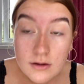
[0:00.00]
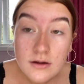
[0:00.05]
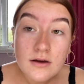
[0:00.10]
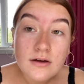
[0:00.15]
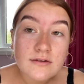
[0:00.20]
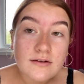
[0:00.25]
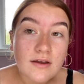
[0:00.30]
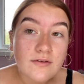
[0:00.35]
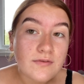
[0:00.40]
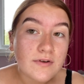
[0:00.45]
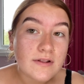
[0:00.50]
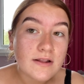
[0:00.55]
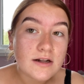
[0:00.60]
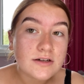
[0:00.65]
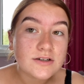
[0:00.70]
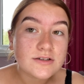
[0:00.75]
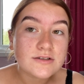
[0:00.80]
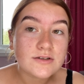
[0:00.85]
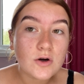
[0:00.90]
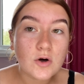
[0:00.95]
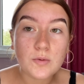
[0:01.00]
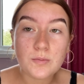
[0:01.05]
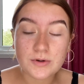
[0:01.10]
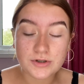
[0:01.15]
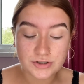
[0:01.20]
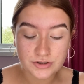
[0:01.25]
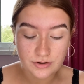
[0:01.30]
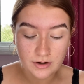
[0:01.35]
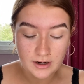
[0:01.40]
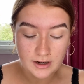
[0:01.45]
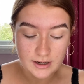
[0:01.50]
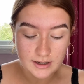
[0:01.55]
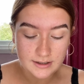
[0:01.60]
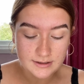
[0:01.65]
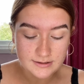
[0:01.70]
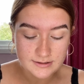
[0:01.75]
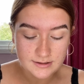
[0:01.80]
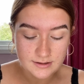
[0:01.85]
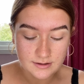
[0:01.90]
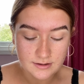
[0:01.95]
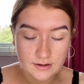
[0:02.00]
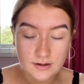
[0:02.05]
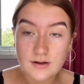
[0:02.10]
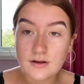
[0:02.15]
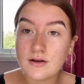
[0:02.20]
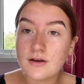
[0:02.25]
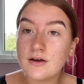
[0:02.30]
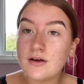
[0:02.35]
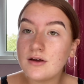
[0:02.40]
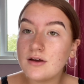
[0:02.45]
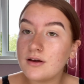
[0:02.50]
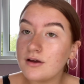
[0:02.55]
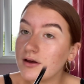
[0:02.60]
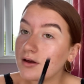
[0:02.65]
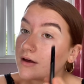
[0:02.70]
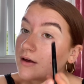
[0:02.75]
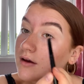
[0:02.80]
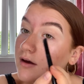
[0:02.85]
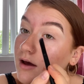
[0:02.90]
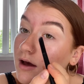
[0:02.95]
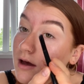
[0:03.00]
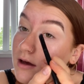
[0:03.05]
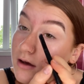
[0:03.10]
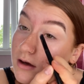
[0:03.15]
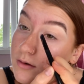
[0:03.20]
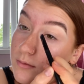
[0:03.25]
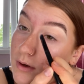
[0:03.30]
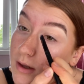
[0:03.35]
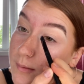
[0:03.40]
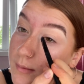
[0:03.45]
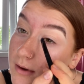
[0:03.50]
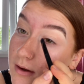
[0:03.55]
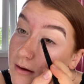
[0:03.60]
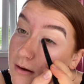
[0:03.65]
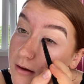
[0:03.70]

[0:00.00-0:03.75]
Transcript: So I feel that just opens your eyes a good wee bit.